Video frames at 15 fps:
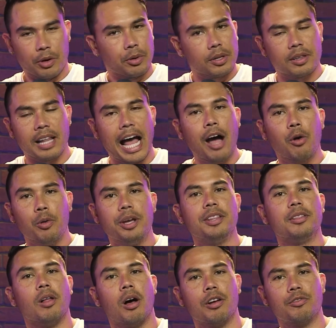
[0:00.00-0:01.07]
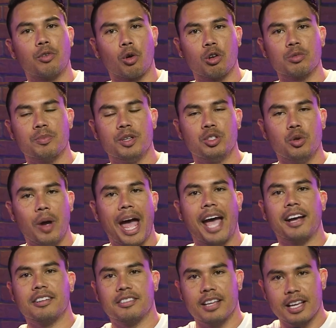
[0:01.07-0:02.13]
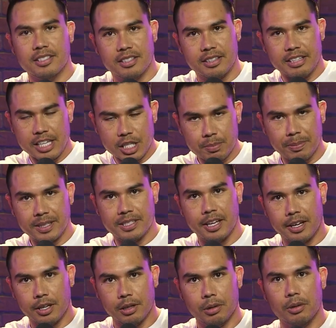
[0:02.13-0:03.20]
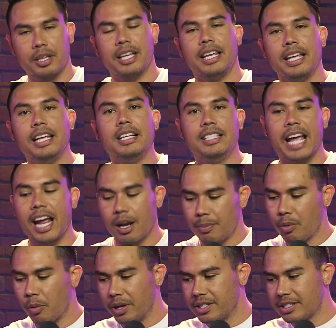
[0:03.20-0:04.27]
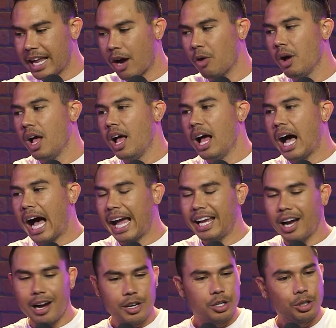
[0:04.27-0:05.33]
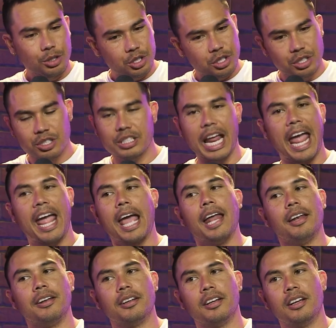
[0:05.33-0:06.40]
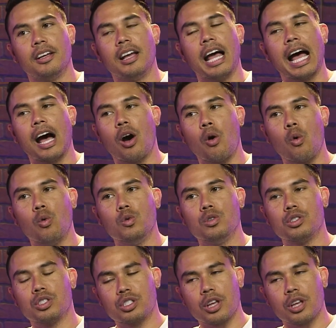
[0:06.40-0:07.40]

they're allowing law enforcement to access these particular key data points. Now, I understand how